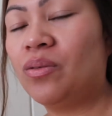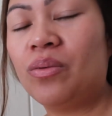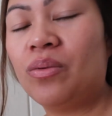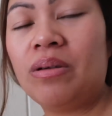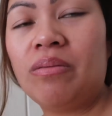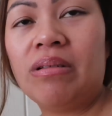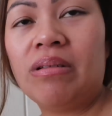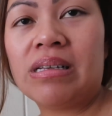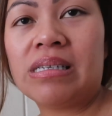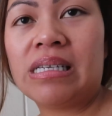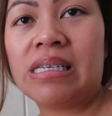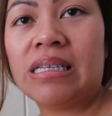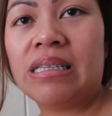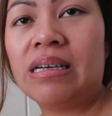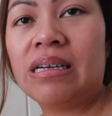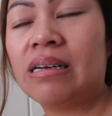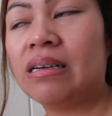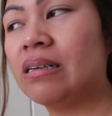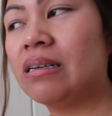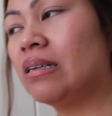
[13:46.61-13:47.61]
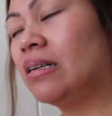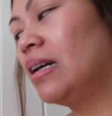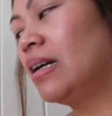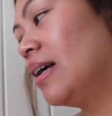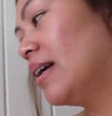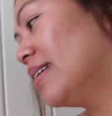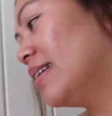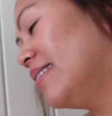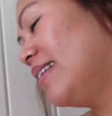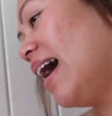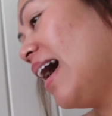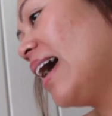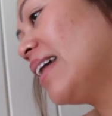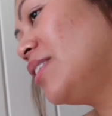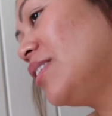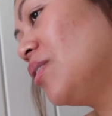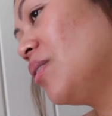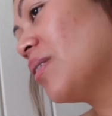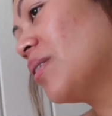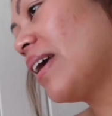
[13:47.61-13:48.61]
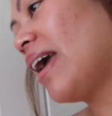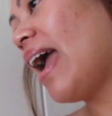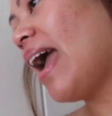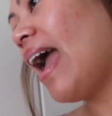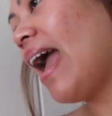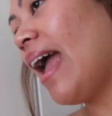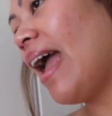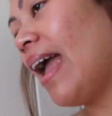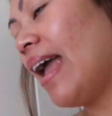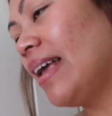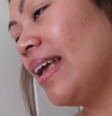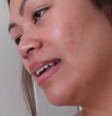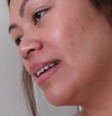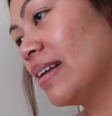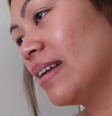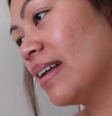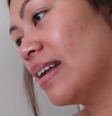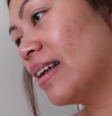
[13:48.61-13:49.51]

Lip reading: We will see the dad. You okay?